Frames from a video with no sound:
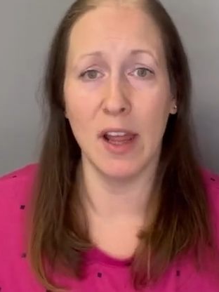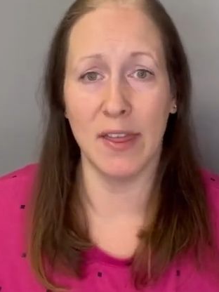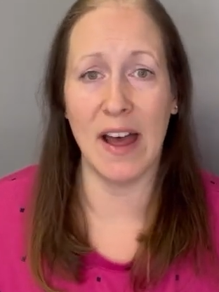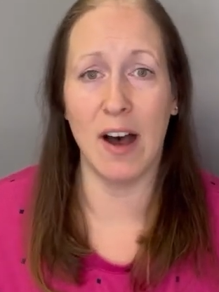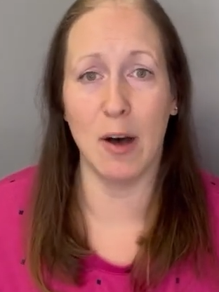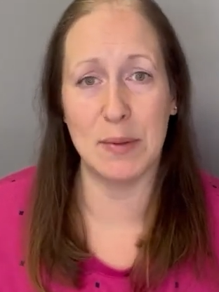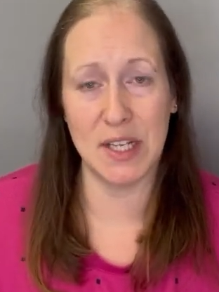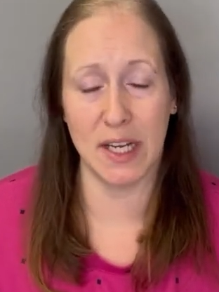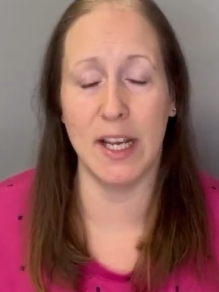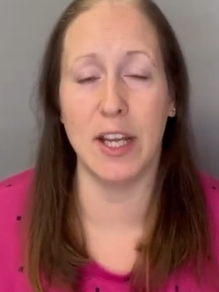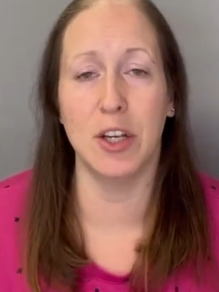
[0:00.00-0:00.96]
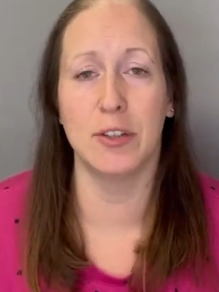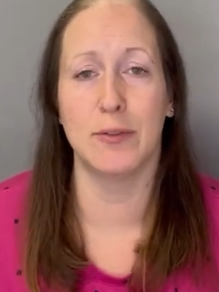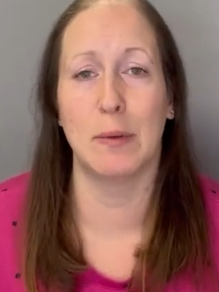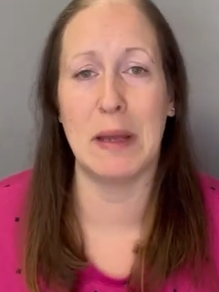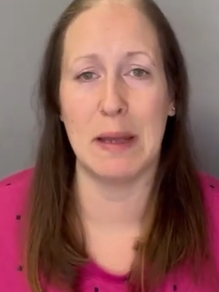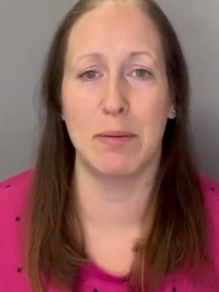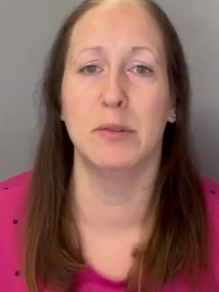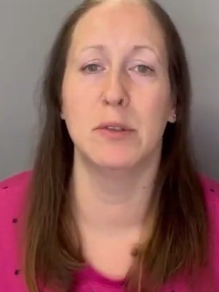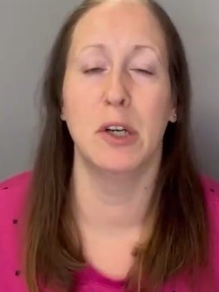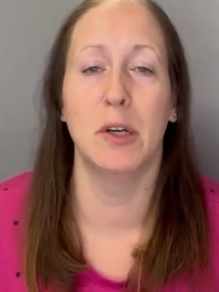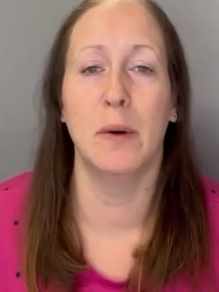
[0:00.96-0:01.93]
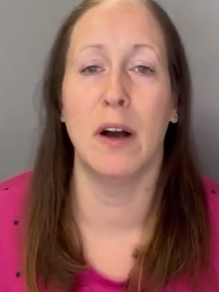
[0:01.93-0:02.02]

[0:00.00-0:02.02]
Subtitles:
that are particularly good for people who